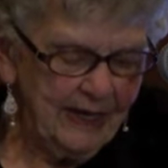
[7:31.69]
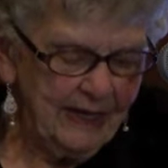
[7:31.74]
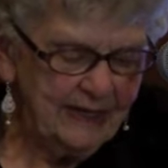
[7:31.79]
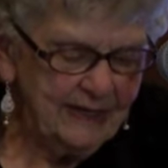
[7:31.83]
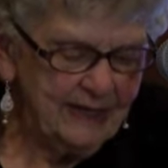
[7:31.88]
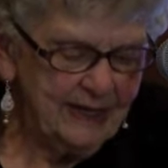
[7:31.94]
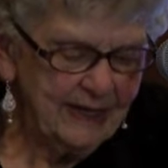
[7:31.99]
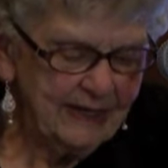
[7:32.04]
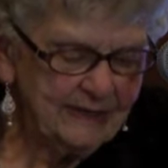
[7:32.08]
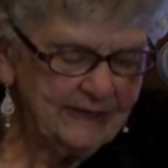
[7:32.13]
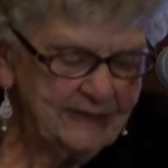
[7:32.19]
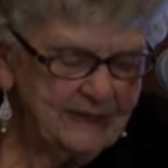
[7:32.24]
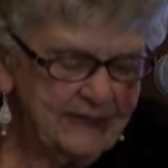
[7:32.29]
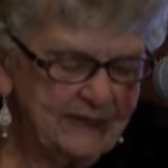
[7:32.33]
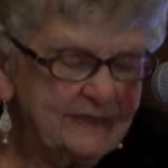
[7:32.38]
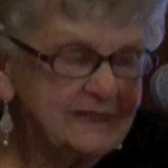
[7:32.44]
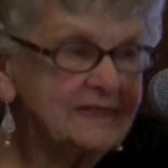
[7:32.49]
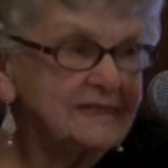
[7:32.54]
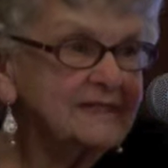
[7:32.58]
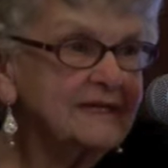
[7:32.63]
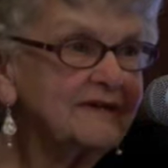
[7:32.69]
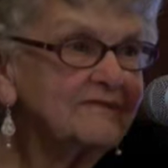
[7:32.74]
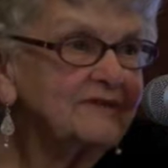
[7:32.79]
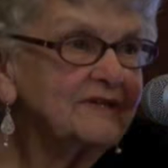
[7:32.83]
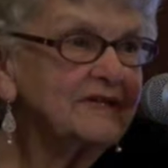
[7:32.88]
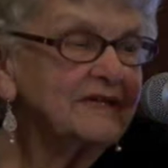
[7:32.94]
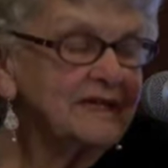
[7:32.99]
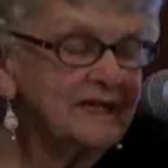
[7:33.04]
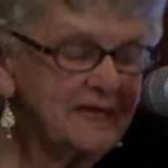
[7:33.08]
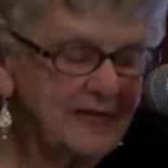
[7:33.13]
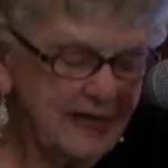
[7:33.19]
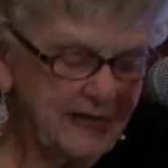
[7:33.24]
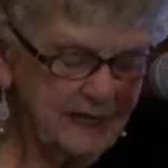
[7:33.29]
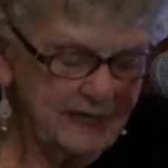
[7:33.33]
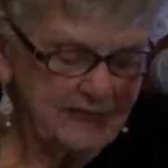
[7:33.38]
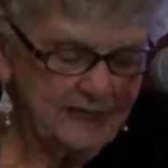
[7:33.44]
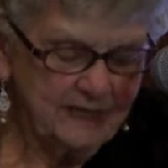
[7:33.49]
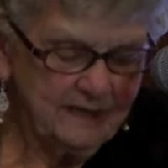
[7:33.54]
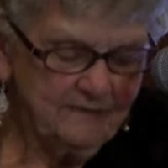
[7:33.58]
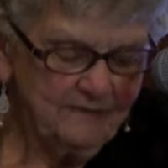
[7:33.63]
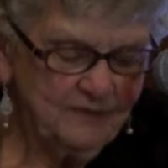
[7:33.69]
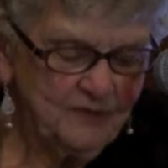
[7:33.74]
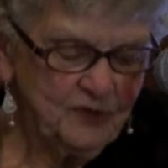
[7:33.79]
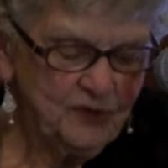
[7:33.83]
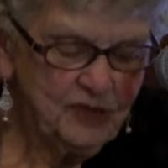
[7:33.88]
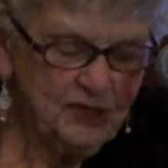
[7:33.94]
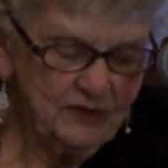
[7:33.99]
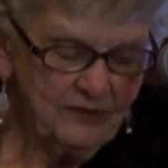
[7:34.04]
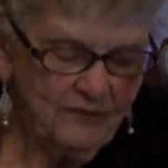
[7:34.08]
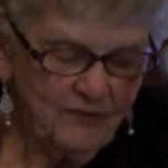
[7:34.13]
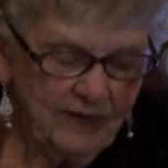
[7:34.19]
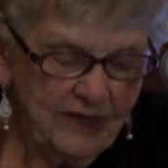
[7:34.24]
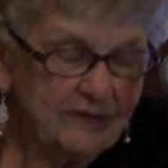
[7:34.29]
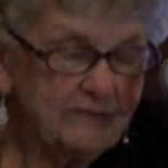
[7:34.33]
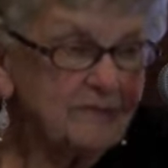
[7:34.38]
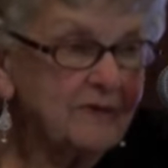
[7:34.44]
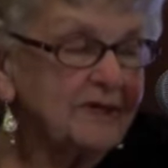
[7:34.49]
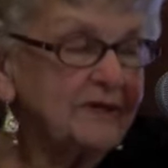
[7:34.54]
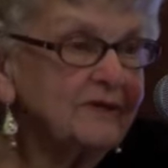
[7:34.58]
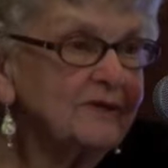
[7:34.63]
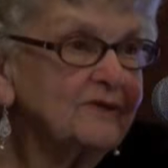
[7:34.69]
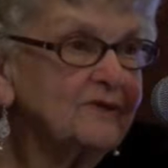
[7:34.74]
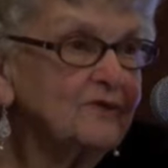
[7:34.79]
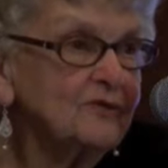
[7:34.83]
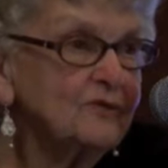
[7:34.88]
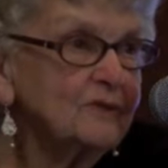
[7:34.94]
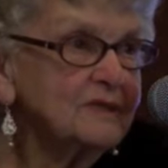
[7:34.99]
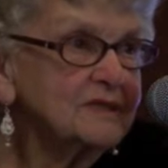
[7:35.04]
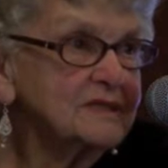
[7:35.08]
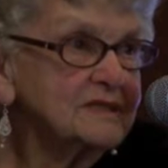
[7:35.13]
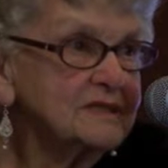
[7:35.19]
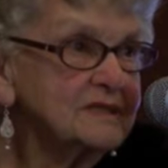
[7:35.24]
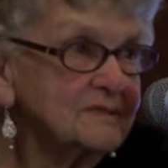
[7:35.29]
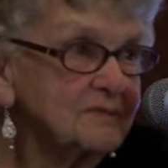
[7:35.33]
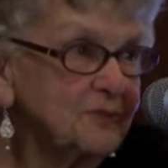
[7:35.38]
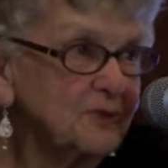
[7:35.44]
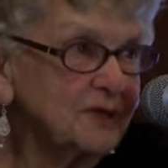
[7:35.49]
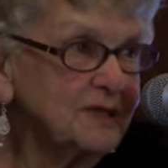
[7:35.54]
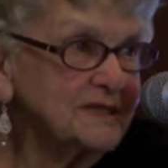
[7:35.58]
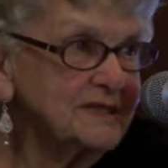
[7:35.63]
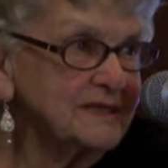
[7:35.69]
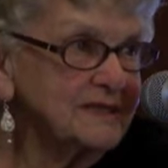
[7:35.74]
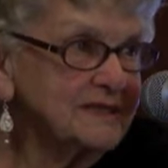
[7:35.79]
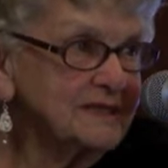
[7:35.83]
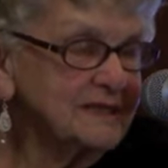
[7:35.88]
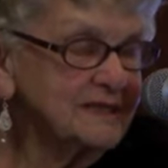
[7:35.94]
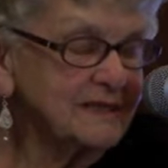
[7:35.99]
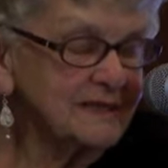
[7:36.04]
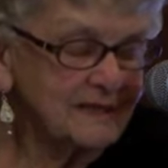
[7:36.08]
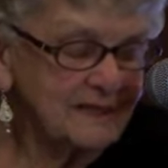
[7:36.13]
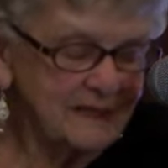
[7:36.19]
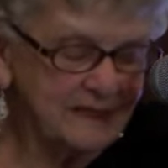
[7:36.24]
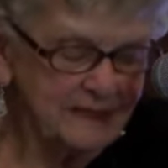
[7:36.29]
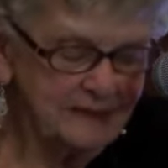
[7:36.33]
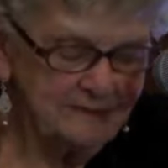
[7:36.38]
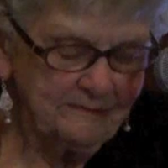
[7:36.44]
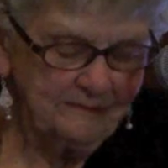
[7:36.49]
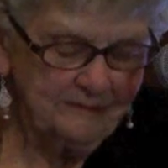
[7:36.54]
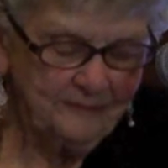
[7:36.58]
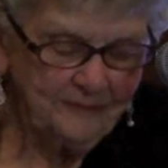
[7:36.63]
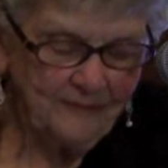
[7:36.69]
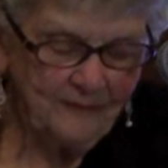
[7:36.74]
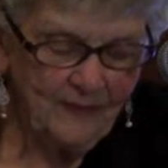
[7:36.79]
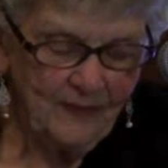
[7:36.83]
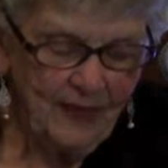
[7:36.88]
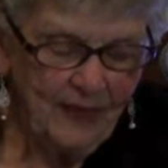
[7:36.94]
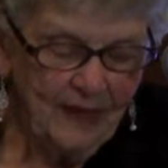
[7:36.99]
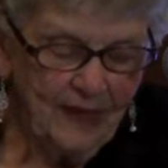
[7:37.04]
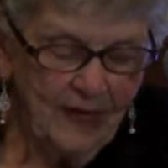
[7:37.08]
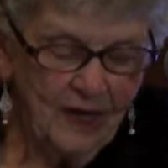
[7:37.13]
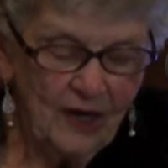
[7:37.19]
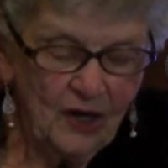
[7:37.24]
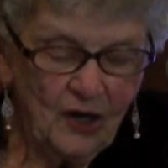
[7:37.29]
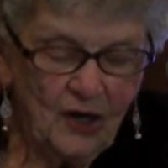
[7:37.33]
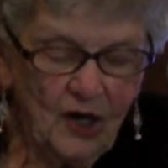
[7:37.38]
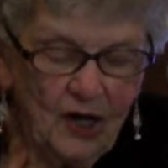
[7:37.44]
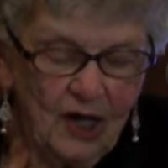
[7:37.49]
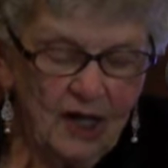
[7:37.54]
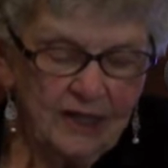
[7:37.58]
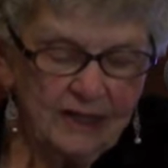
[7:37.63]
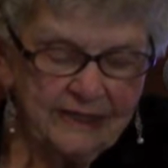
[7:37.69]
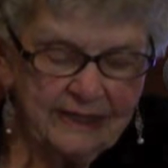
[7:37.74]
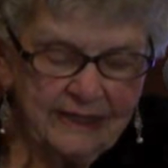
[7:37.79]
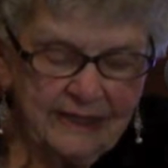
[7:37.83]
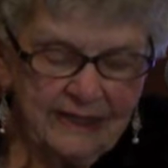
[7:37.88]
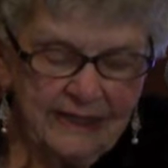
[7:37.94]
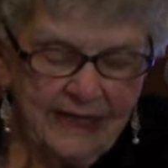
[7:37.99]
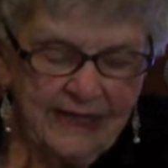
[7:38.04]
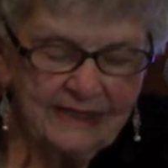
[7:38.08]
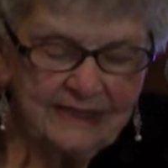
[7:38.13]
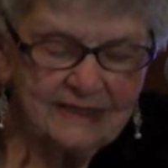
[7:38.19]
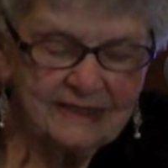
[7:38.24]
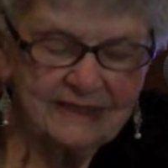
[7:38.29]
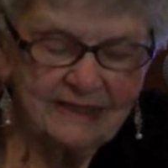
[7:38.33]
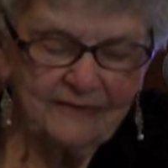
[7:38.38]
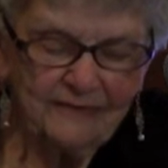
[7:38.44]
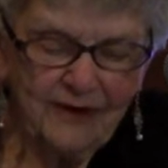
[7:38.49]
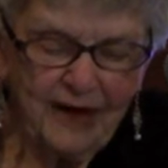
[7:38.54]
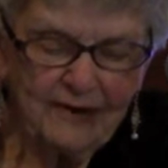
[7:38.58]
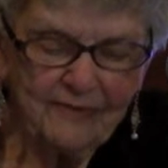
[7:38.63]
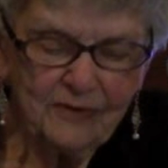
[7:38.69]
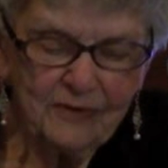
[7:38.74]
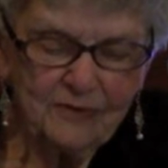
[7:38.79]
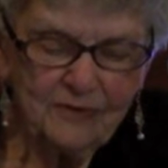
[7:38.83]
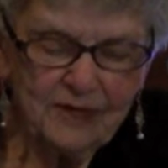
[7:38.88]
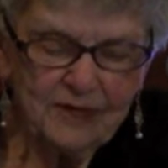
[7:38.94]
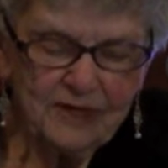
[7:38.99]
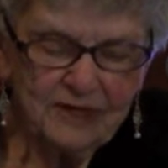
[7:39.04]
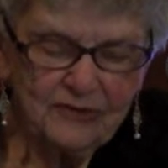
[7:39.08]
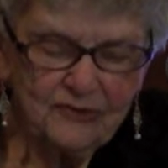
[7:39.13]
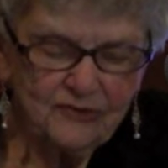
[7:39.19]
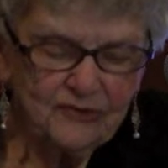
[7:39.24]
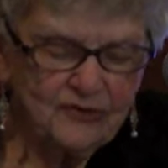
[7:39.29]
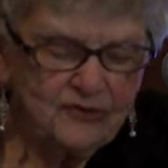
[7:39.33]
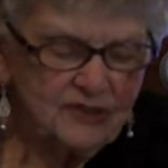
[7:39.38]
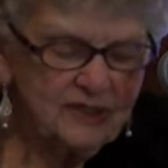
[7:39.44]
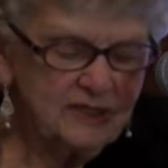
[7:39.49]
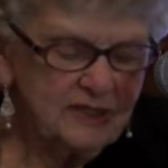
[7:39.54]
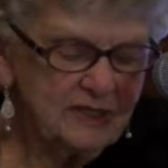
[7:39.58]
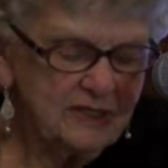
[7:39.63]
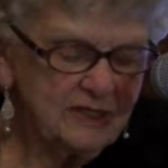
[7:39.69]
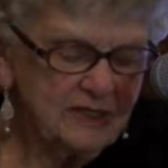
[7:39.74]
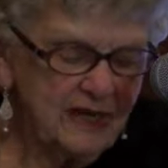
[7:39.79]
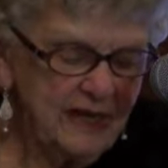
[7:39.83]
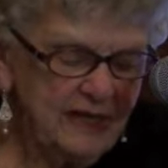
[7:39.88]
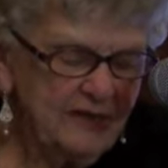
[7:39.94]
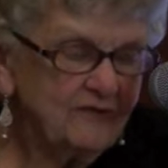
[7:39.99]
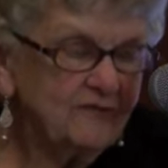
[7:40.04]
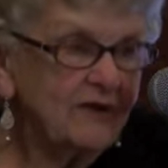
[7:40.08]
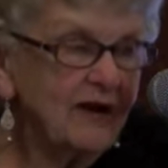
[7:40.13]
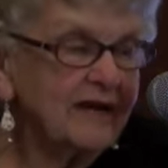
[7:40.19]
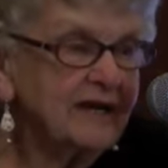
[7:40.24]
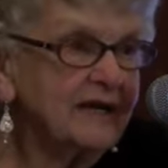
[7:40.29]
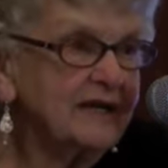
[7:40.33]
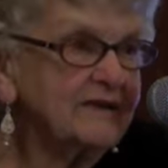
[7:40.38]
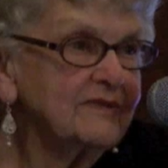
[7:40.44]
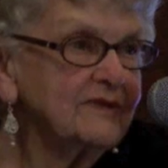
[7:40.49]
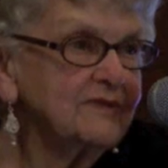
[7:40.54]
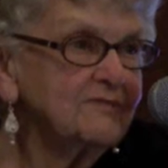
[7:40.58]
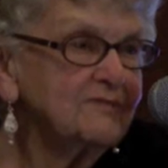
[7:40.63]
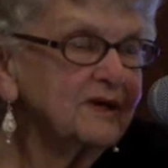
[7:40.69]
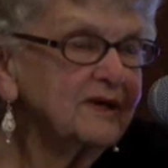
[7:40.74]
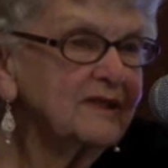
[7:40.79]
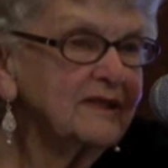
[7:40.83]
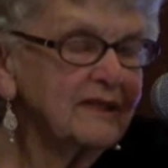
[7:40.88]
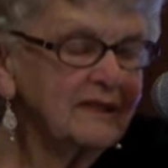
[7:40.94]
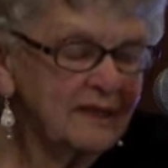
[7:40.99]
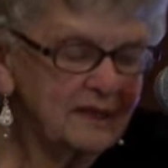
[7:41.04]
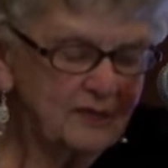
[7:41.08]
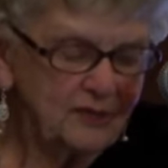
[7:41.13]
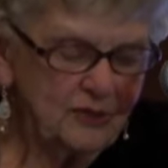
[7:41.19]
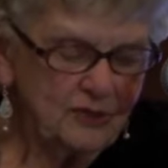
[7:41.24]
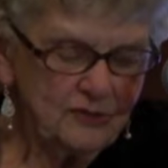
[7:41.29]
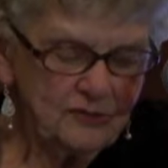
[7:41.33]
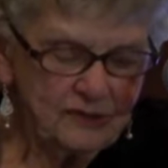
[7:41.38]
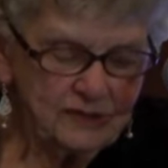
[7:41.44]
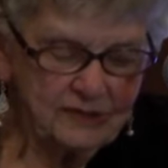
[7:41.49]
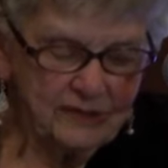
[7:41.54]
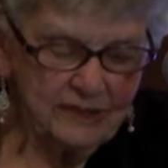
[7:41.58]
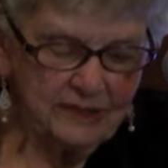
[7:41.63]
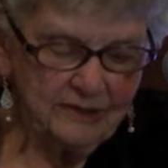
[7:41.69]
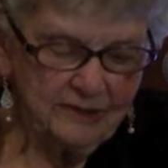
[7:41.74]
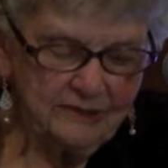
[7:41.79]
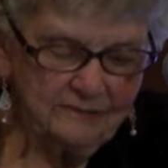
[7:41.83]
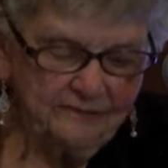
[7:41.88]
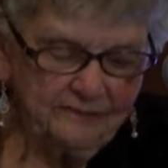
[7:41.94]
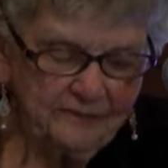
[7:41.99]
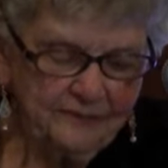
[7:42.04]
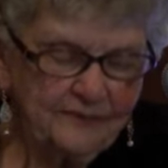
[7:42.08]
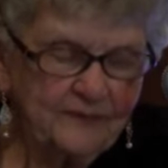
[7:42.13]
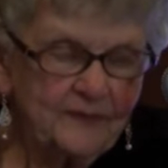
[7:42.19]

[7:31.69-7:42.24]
In 1978, Gene Redmond, who was the president then, called and asked if I would be interested in writing the monthly newsletter.